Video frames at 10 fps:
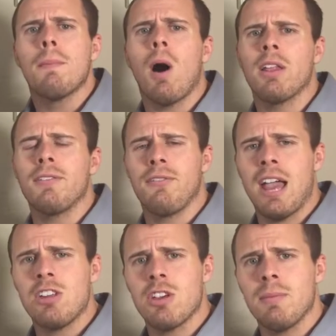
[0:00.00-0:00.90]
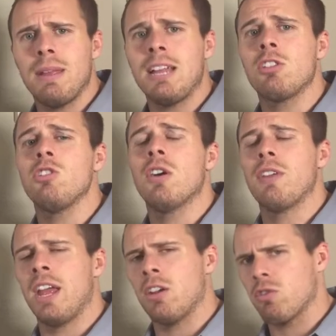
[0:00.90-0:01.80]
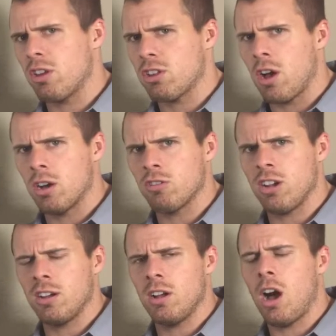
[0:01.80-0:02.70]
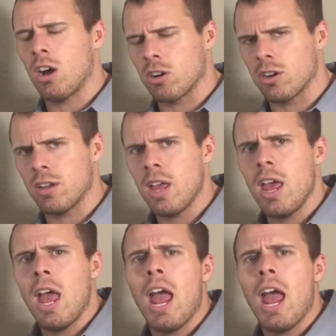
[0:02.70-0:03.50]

Polyphagia means you have increased hunger.